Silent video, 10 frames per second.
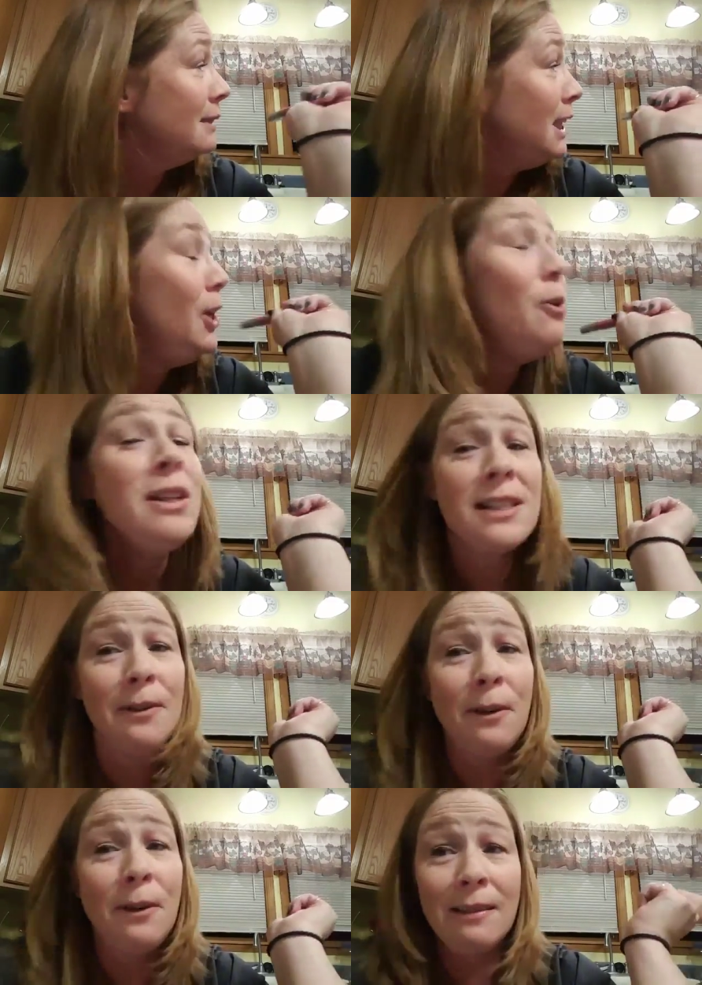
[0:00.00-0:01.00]
you can see
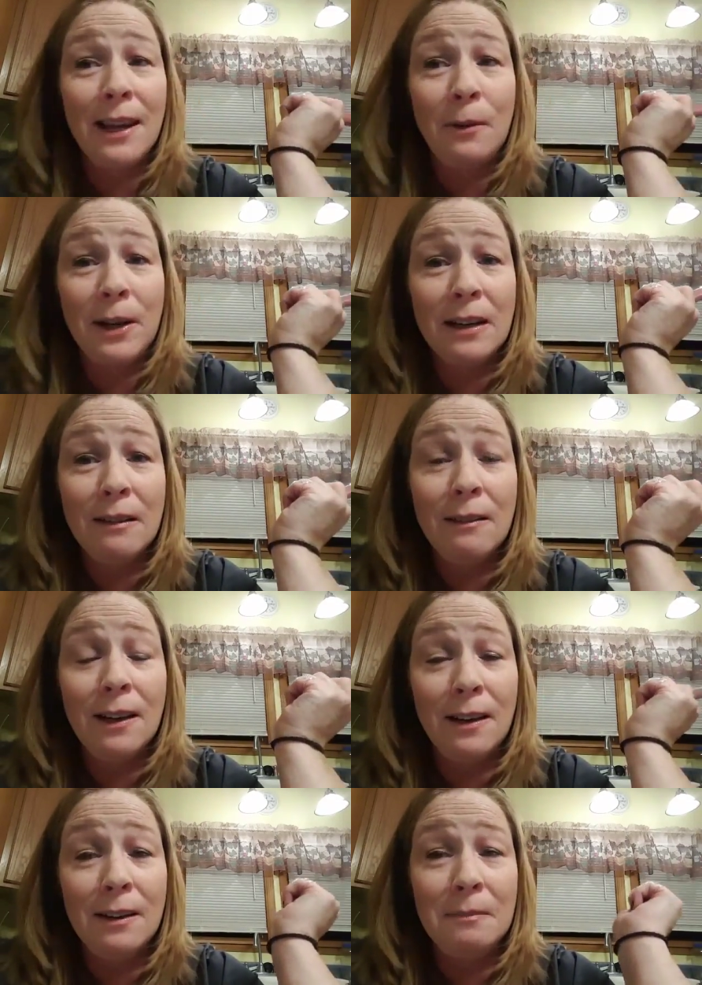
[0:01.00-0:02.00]
right out that window.
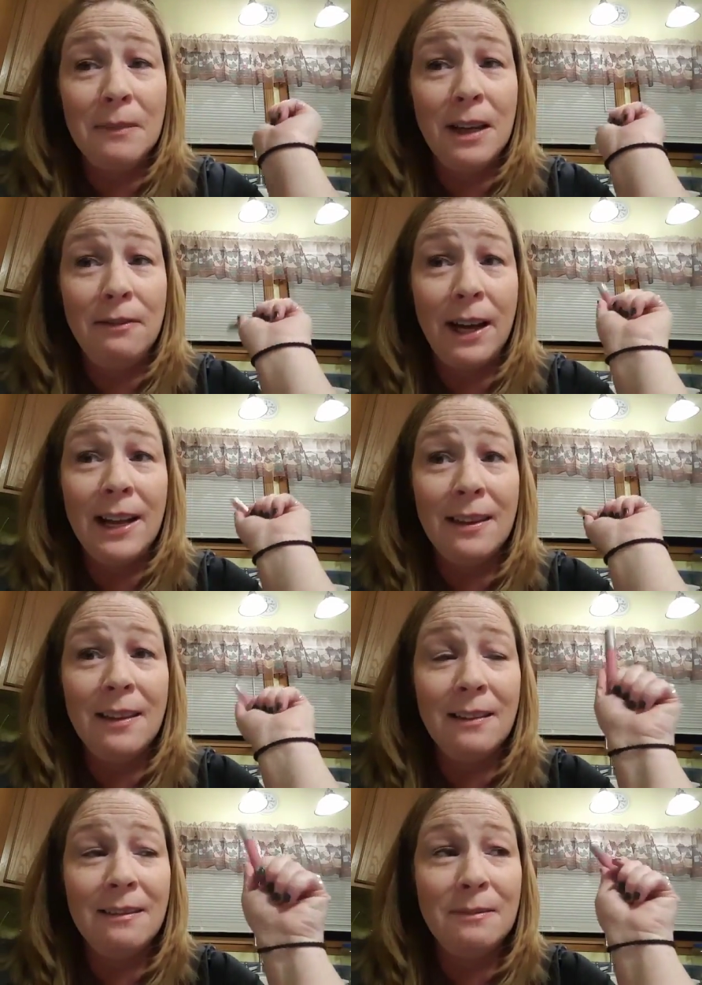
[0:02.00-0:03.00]
If I had
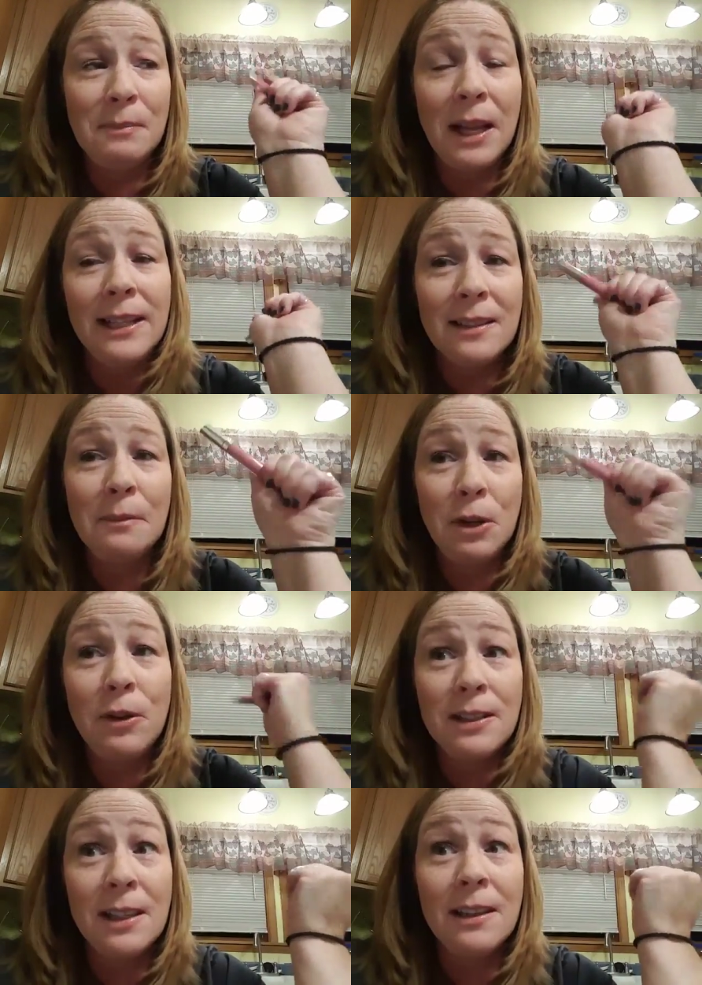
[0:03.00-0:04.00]
the blinds up, you
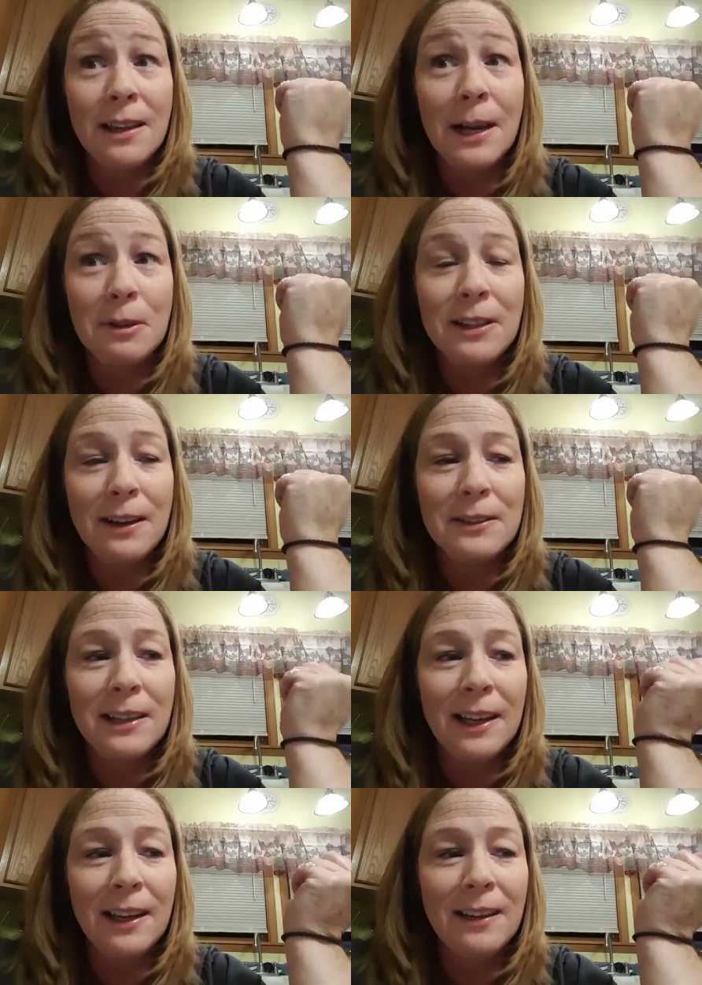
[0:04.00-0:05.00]
could see the neighbor's house,
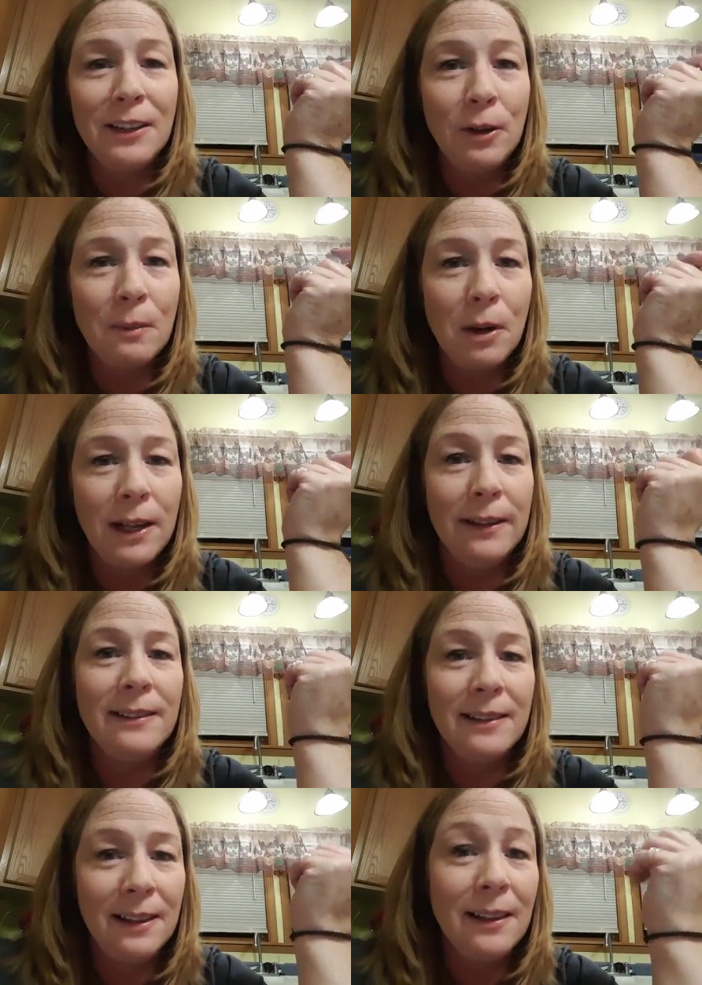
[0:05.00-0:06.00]
and you could probably
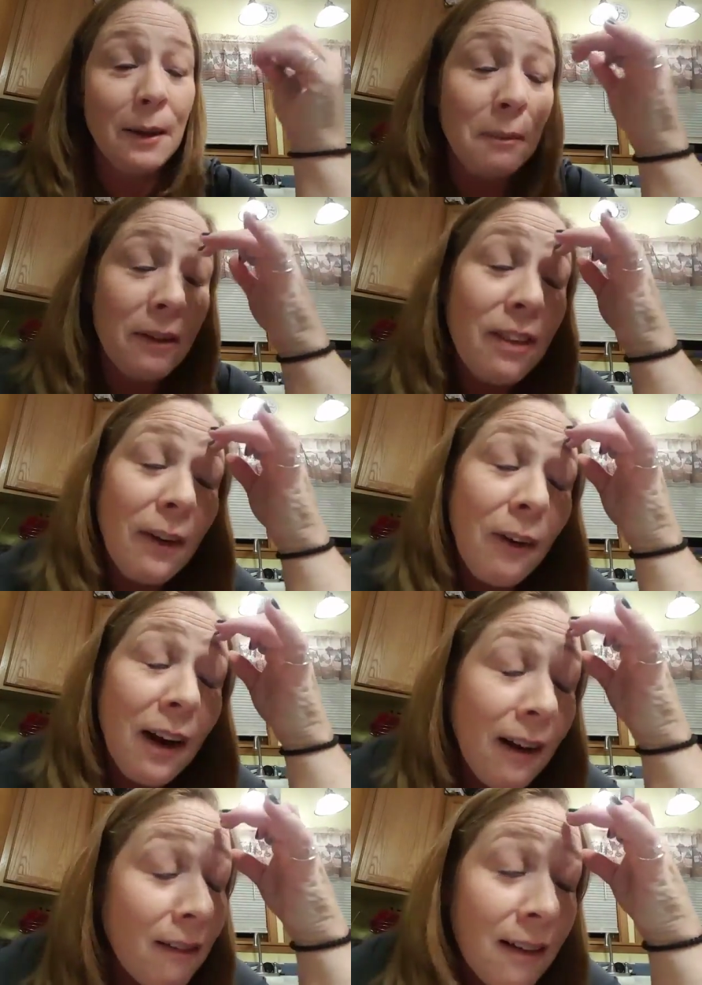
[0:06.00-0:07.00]
see them if they were
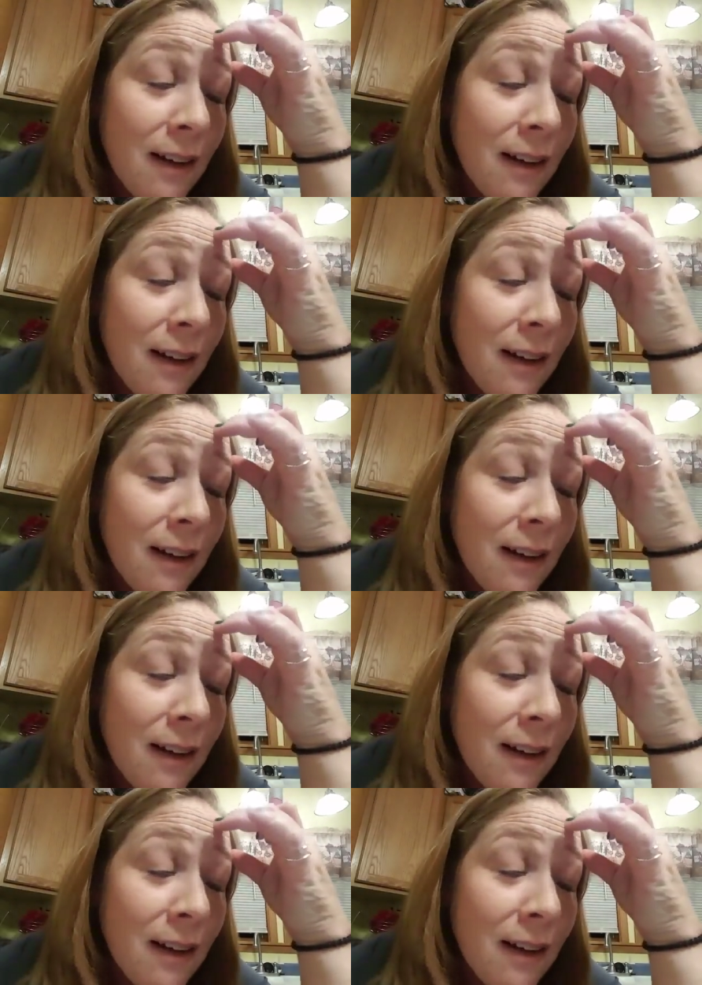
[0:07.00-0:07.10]
out.